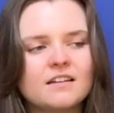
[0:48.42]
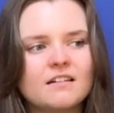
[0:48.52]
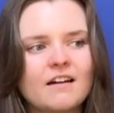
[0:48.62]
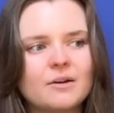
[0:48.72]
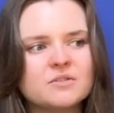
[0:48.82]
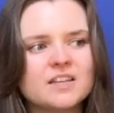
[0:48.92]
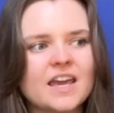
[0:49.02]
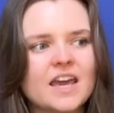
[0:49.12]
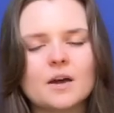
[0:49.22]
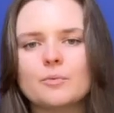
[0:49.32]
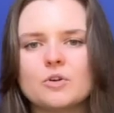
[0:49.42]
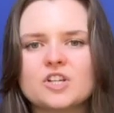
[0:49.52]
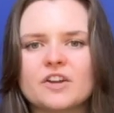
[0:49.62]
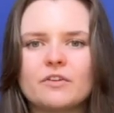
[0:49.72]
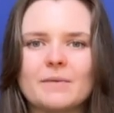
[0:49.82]
how to get a
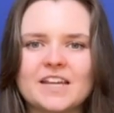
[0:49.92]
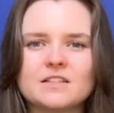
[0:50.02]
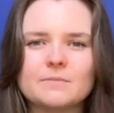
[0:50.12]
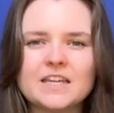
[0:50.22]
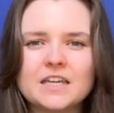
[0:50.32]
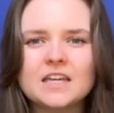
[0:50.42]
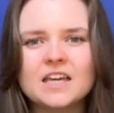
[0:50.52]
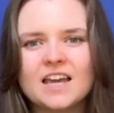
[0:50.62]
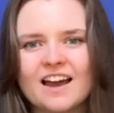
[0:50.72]
project from A to B